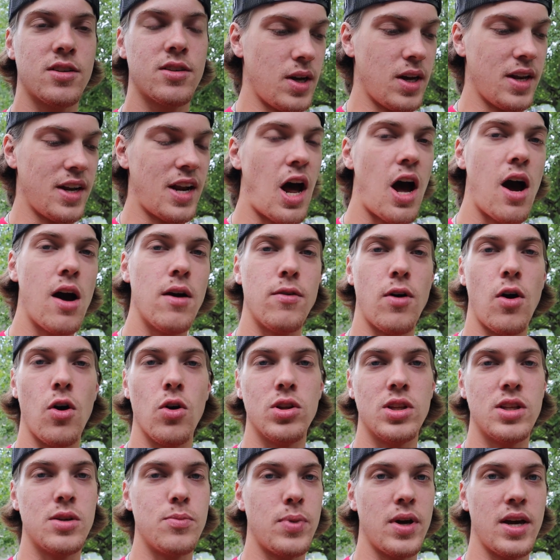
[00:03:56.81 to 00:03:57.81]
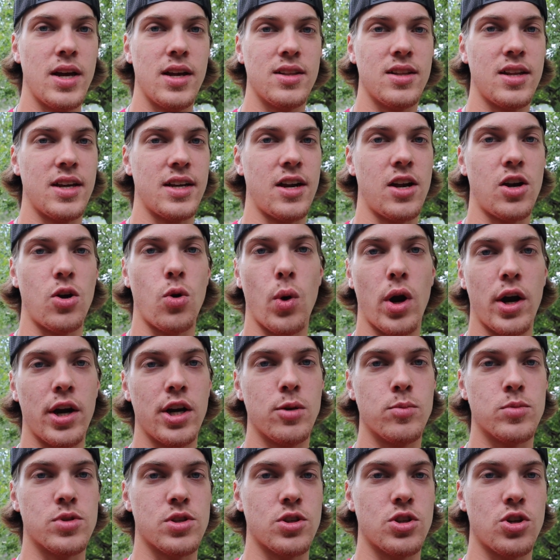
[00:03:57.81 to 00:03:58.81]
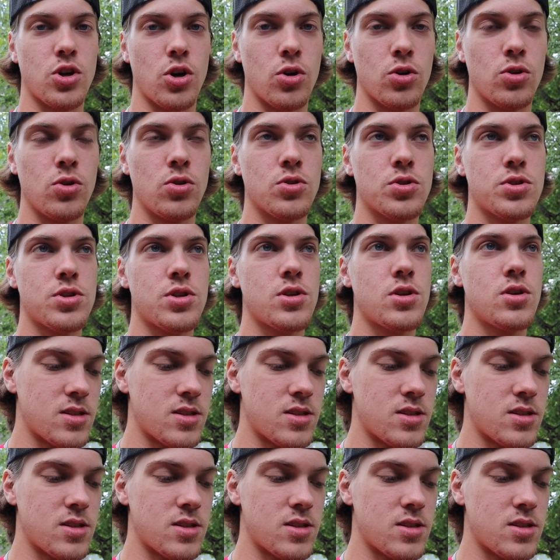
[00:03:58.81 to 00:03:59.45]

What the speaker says: but now I've only been like aquariums and turtles.